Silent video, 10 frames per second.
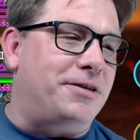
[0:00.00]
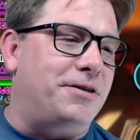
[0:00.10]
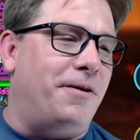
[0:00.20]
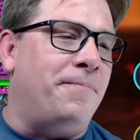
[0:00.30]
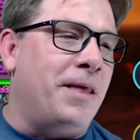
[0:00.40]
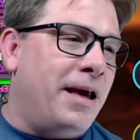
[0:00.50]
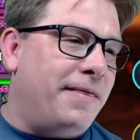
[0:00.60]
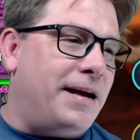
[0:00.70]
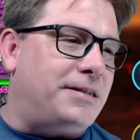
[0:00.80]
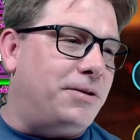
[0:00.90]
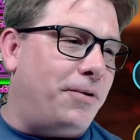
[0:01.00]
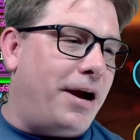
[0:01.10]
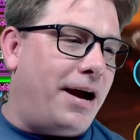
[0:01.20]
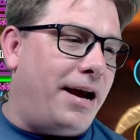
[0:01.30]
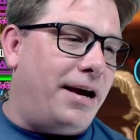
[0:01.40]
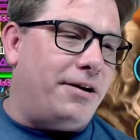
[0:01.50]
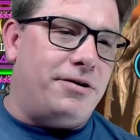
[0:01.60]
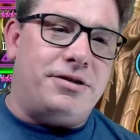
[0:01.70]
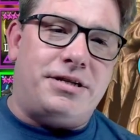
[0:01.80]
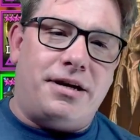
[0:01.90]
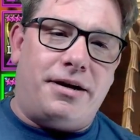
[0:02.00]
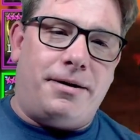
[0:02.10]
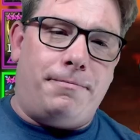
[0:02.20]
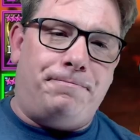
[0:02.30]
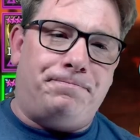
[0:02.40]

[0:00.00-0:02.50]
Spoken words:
So that's the way I had her set up.